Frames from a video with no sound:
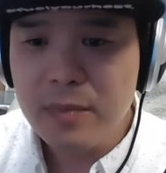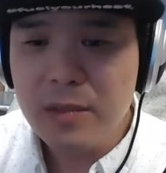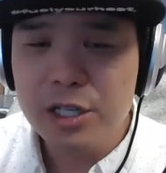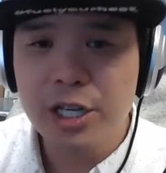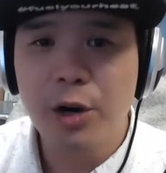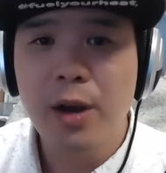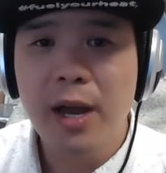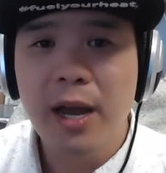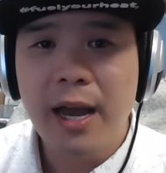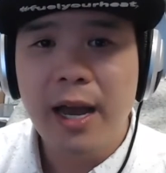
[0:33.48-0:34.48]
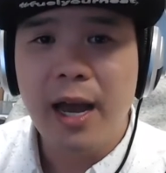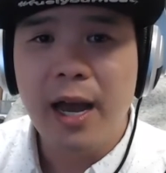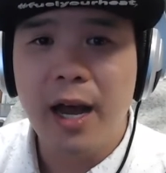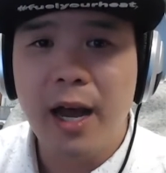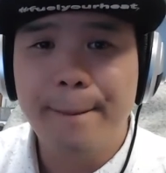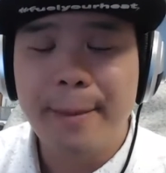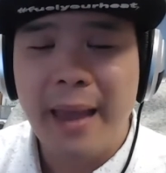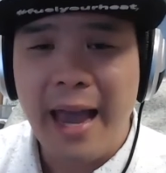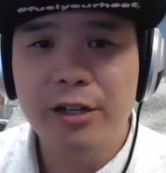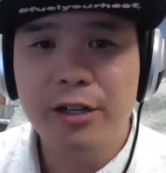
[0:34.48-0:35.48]
So, um,
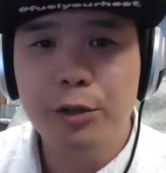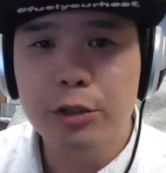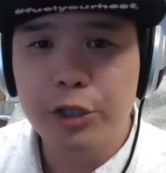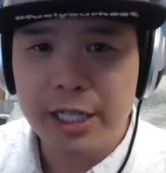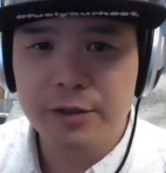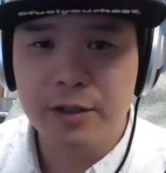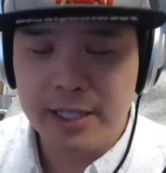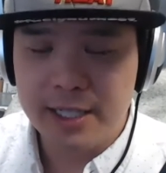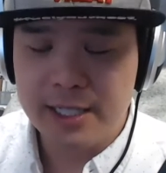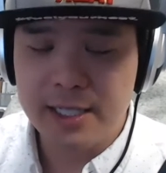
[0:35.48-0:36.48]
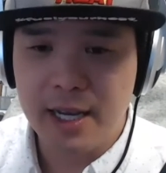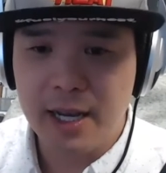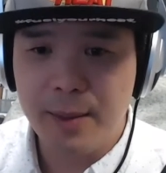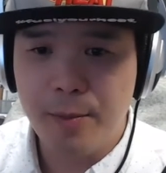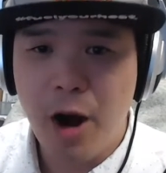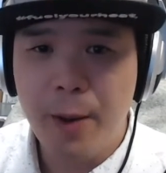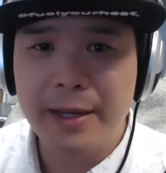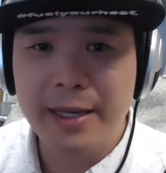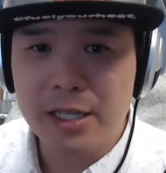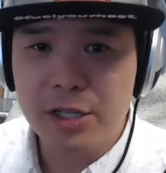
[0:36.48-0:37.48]
how do you transfer this uh,
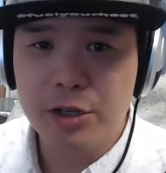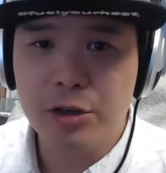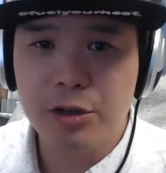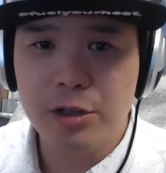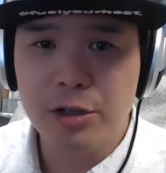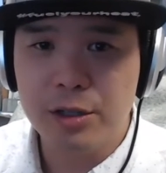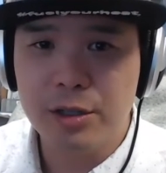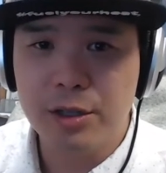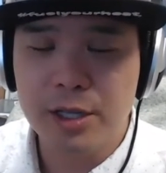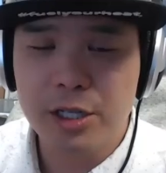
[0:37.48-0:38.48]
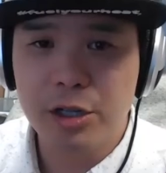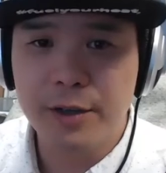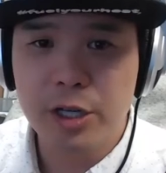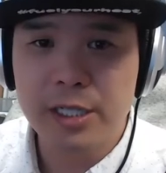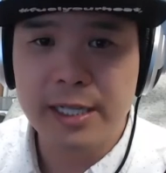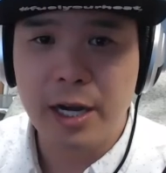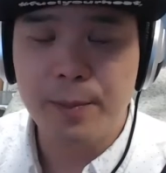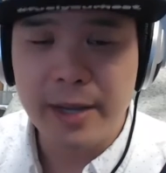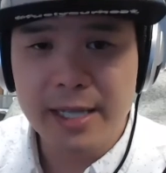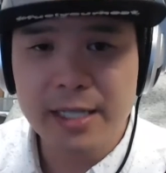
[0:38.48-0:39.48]
property into your into your living trust now?
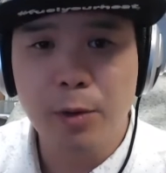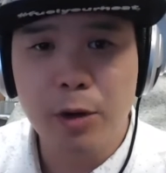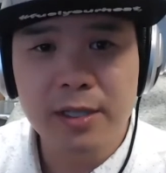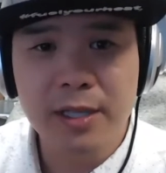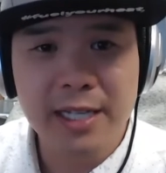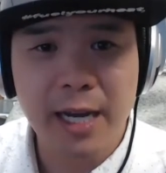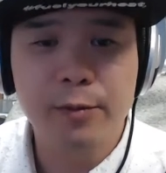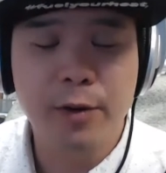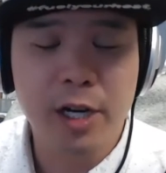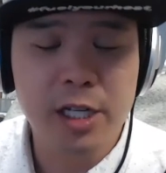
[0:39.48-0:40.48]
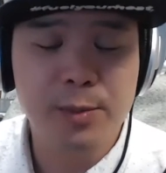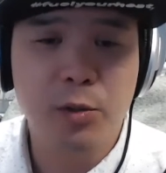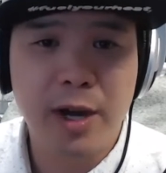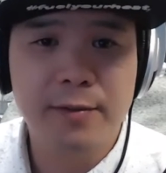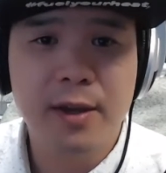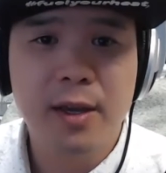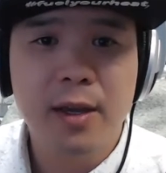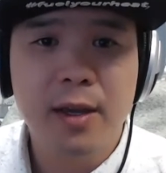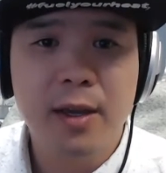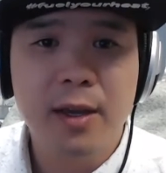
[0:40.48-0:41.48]
Because most of the times for husband and wife,
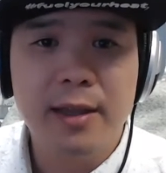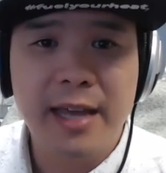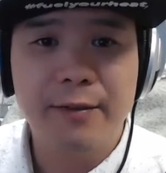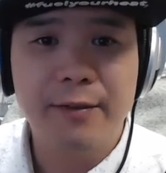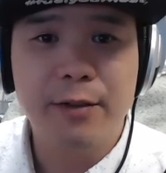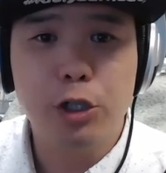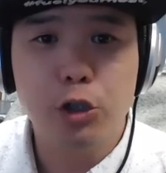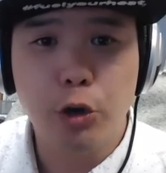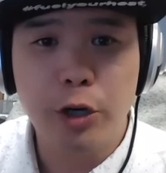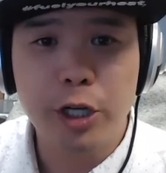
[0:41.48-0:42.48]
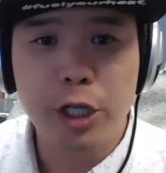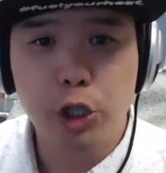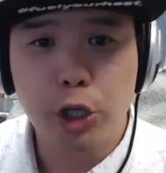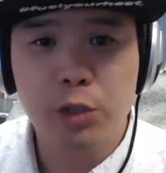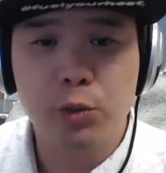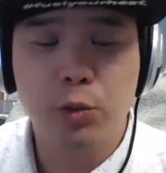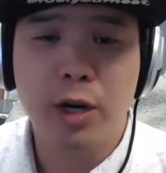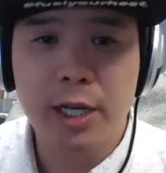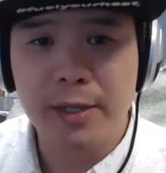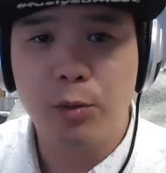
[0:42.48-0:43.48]
they have a joint trust where husband and wife
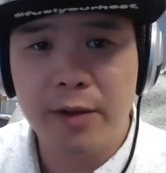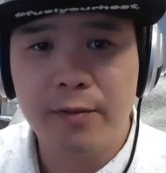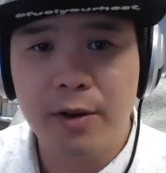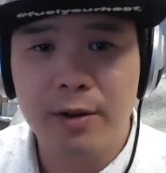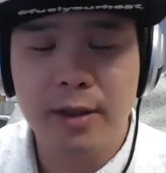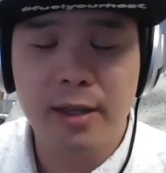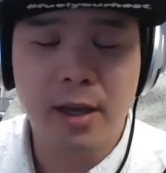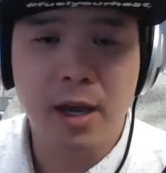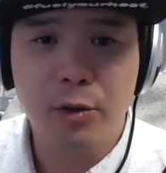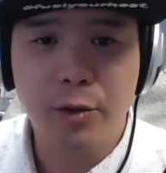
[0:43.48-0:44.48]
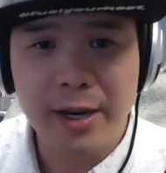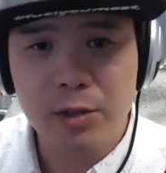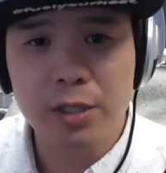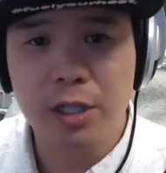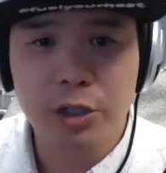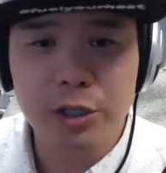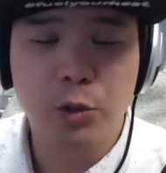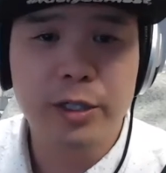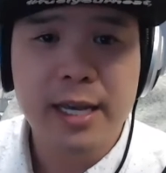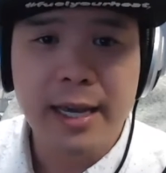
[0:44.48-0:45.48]
are the uh, grantors or the trustors,
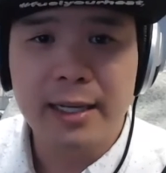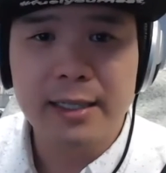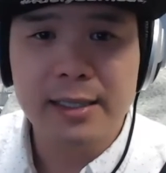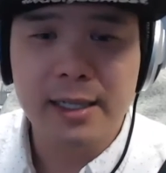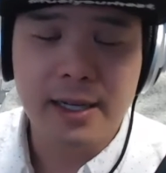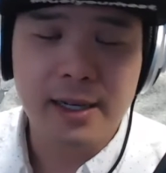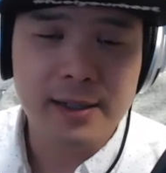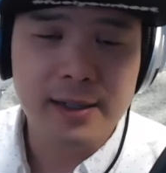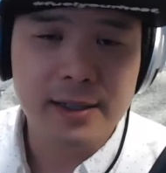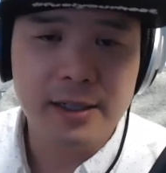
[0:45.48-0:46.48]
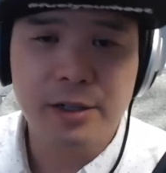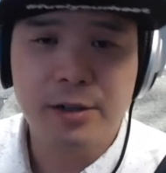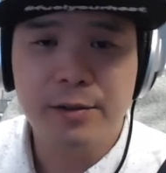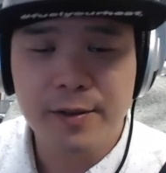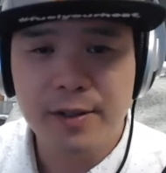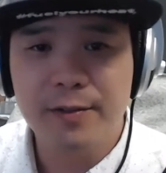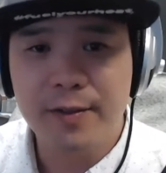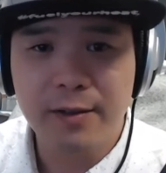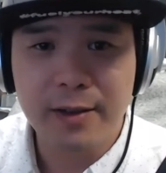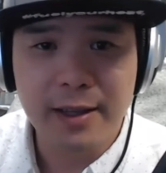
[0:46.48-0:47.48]
and uh, you know, fifty fifty
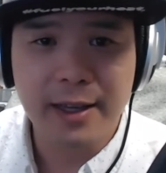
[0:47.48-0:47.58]
everything.